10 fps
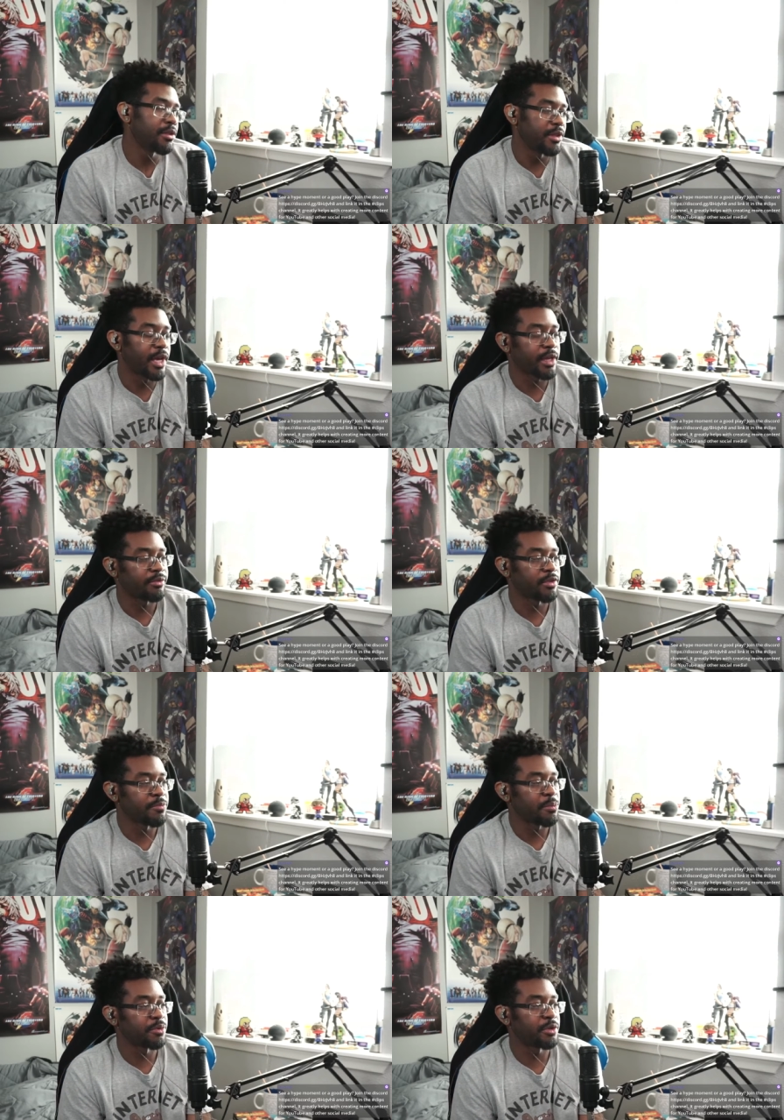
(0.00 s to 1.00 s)
That some
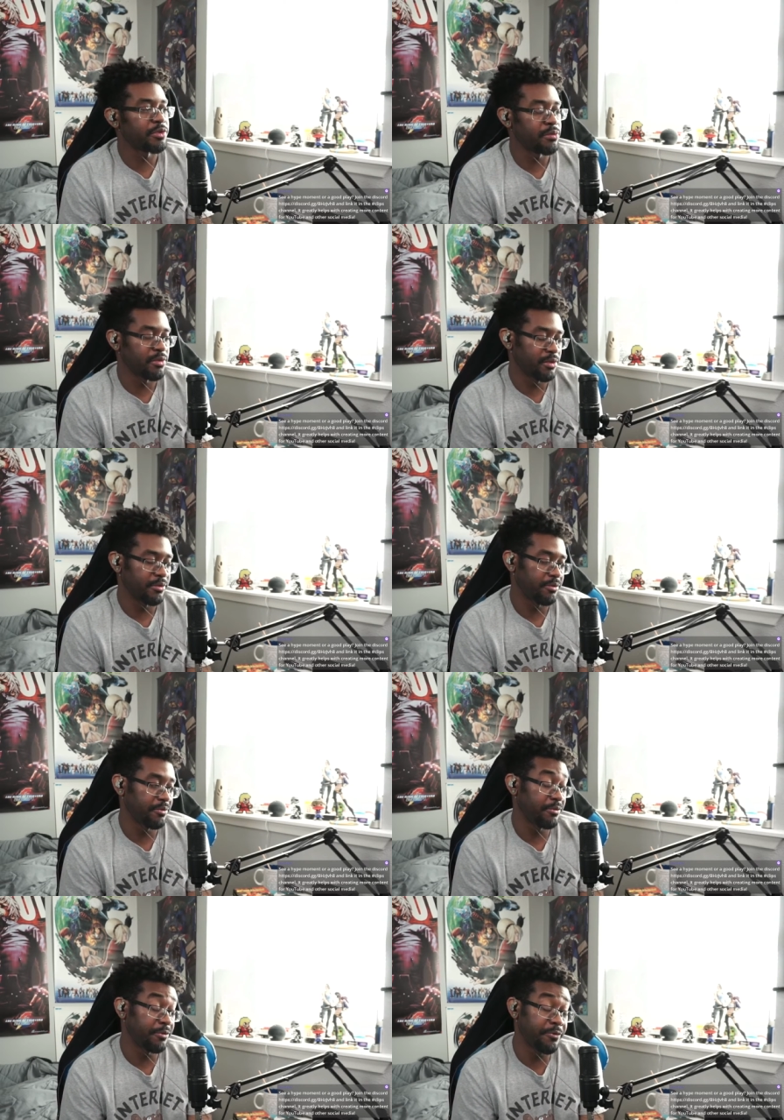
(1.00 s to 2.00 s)
people don't seem to
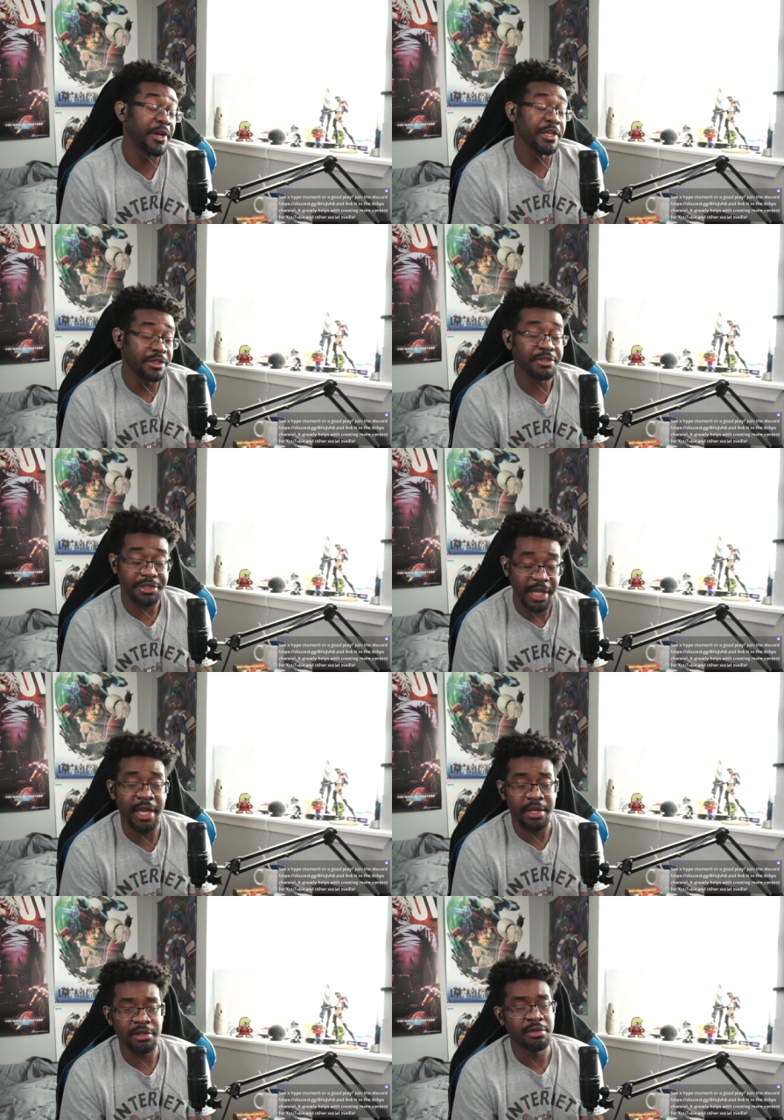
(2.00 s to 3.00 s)
fucking
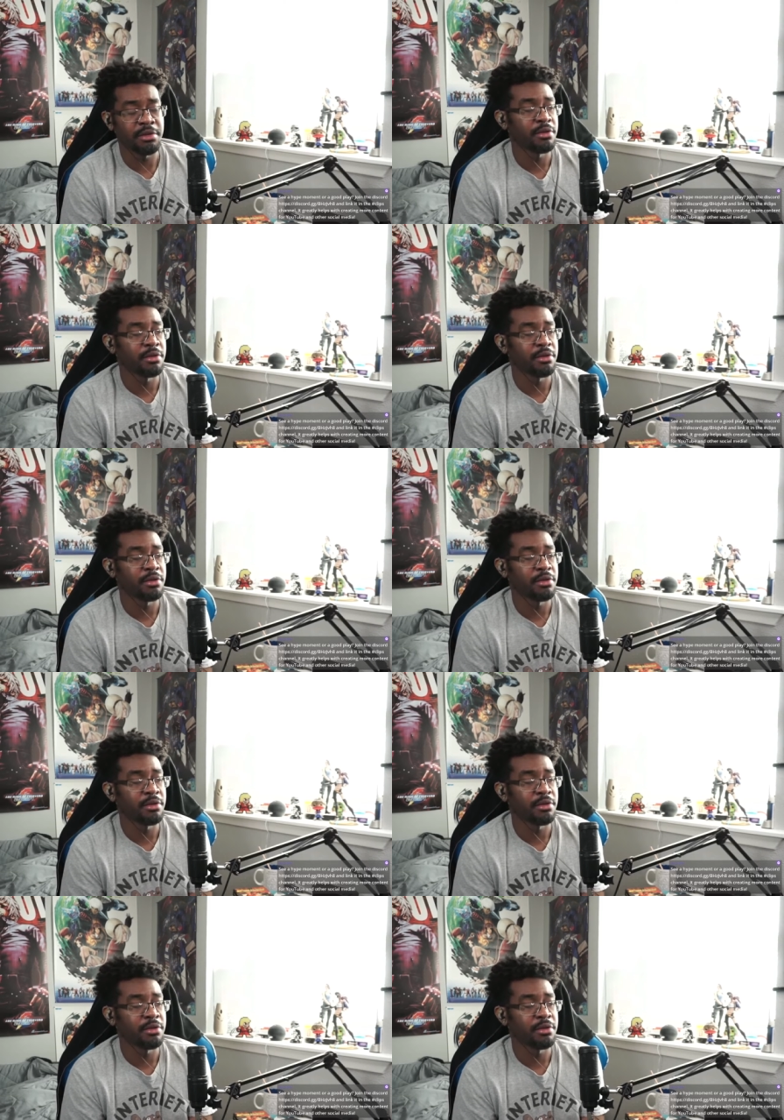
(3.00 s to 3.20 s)
understand.